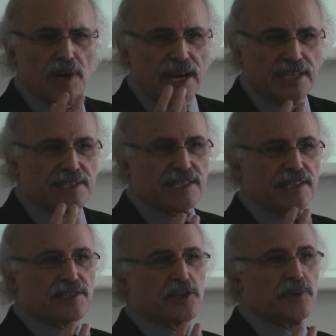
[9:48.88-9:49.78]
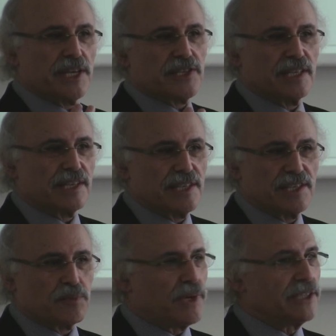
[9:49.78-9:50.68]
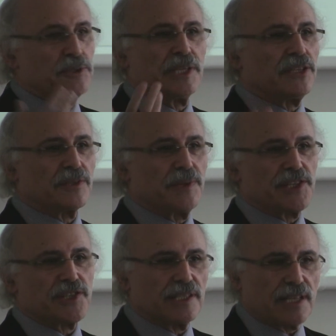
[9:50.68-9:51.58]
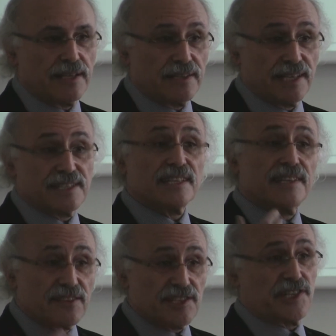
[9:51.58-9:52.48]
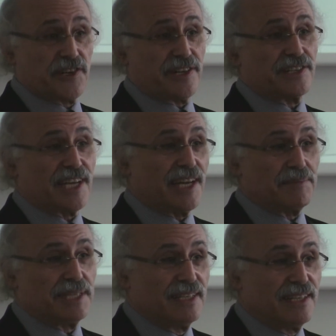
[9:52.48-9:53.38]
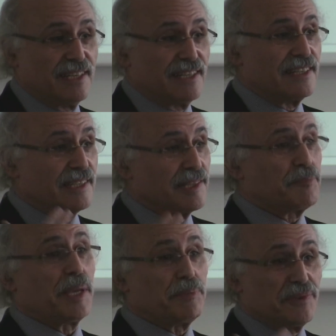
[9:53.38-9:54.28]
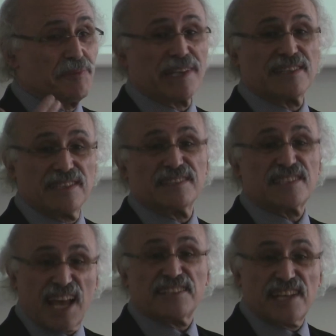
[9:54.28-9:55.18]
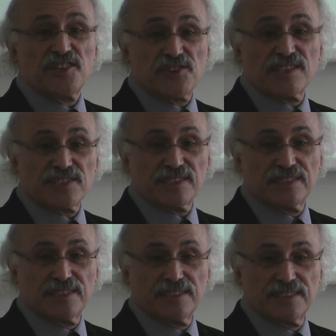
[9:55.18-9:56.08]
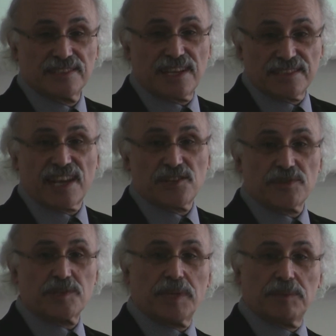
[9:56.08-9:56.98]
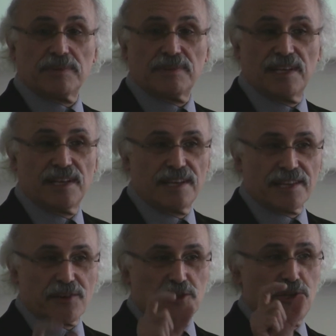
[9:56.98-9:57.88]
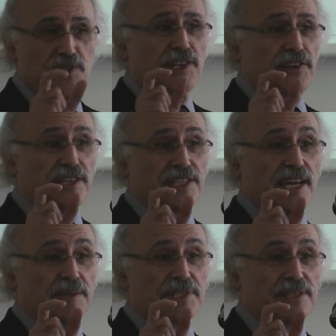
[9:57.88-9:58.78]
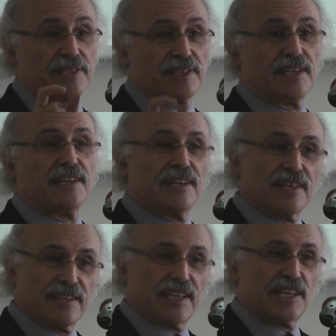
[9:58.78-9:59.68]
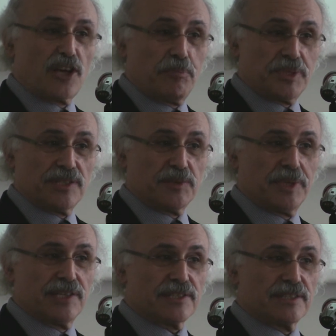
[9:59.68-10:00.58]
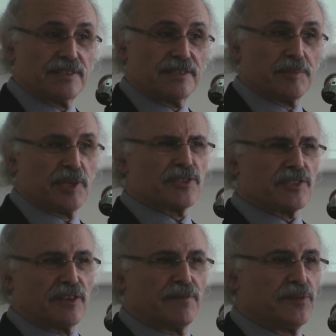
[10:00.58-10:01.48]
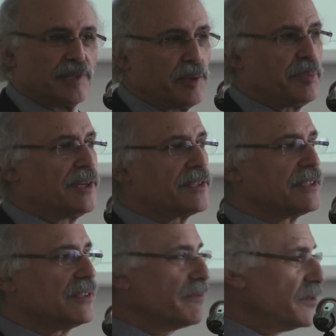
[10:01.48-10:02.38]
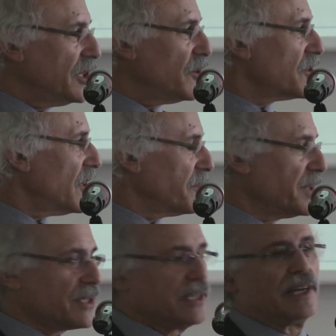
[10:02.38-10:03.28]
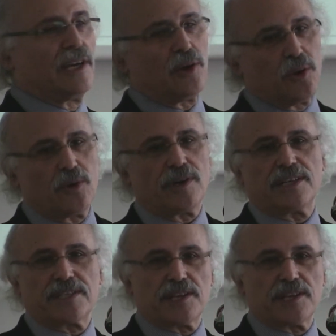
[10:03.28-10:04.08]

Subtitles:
Why does that situation exist? Why do we not question it? I think it's another stereotype. People with mental illness are dangerous. They're dangerous people. There are two stereotypes the incompetent person, a person who's not fully a person, fully autonomous, or a